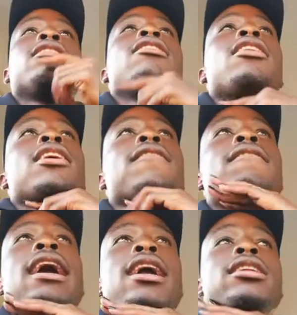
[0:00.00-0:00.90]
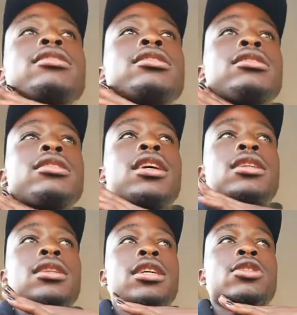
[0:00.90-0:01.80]
Okay, fine.
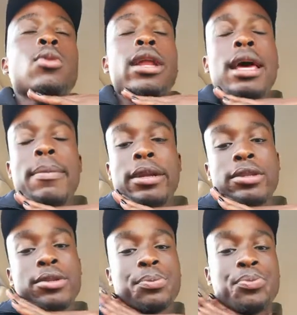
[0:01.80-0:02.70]
Here's what happened.